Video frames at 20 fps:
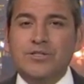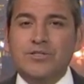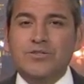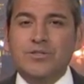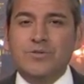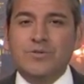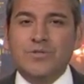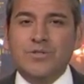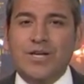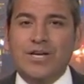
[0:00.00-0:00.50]

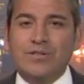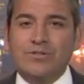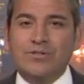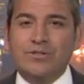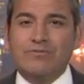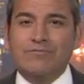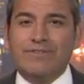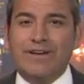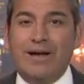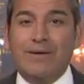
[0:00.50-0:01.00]

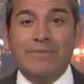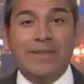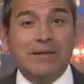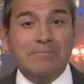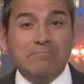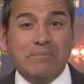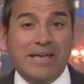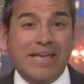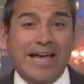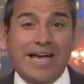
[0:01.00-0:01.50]
Association found
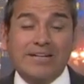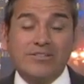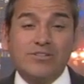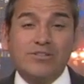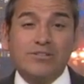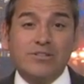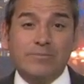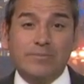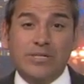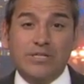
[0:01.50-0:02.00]
that may
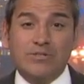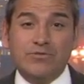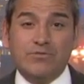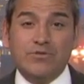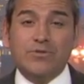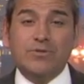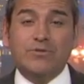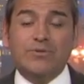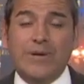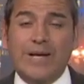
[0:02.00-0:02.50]
actually be
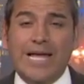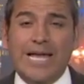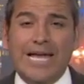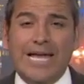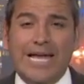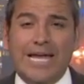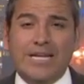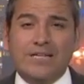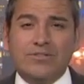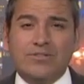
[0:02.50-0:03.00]
true.
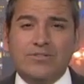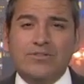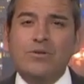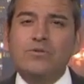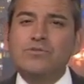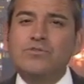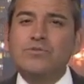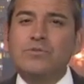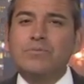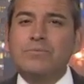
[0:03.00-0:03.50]
And as
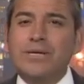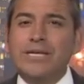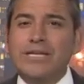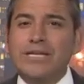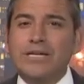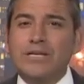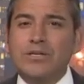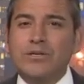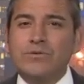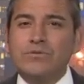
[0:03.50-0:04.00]
social
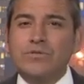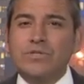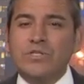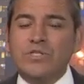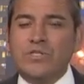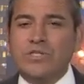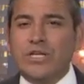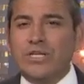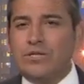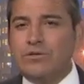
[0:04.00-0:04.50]
media use
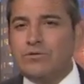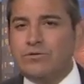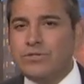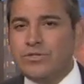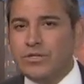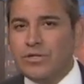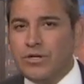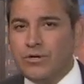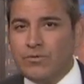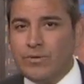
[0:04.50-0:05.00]
continues
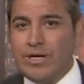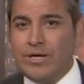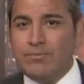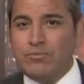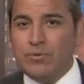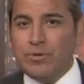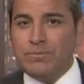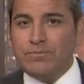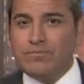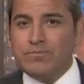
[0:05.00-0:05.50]
to go up,
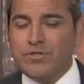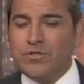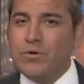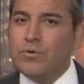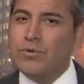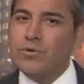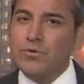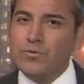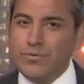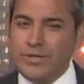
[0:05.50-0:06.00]
well, so
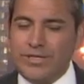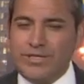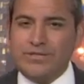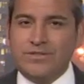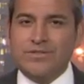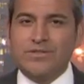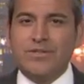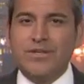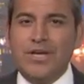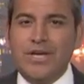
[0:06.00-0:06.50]
do the
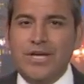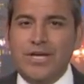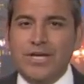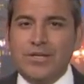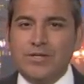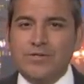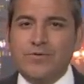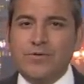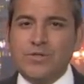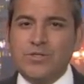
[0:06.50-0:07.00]
risks.
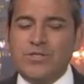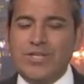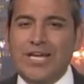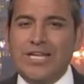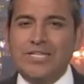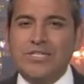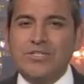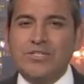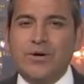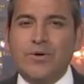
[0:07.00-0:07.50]
News 4
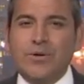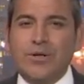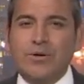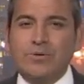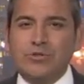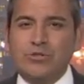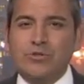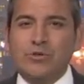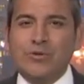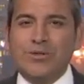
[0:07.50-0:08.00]
San
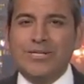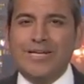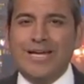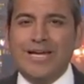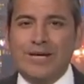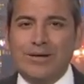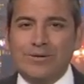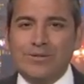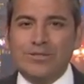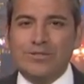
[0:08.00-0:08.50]
Antonio's Jordan
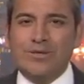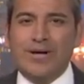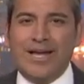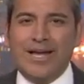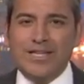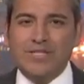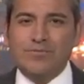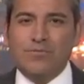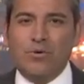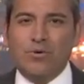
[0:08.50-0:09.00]
Elder
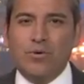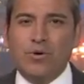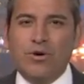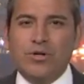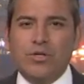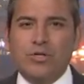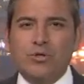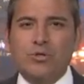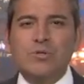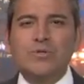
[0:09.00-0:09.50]
has more on
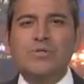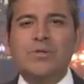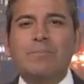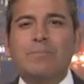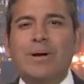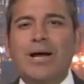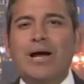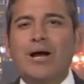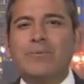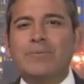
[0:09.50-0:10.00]
a Girls
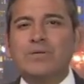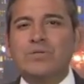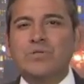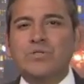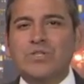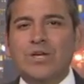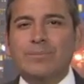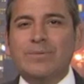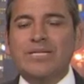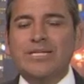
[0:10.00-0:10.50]
Empowerment
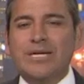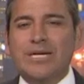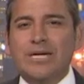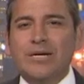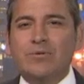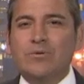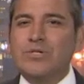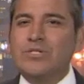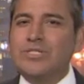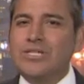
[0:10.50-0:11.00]
Summit
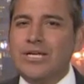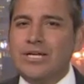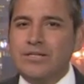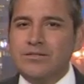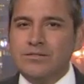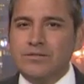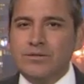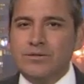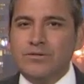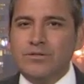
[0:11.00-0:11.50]
where
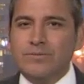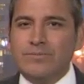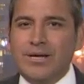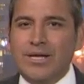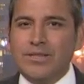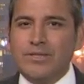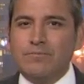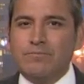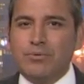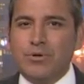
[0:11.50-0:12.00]
teens learned
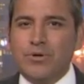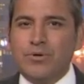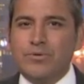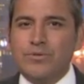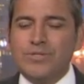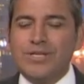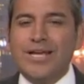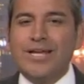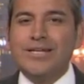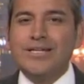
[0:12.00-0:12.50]
about the
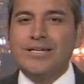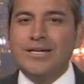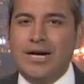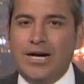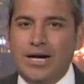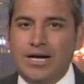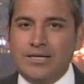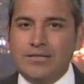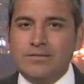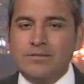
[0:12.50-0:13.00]
pros and
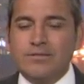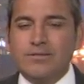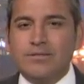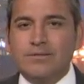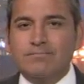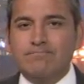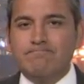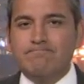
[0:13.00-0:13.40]
cons.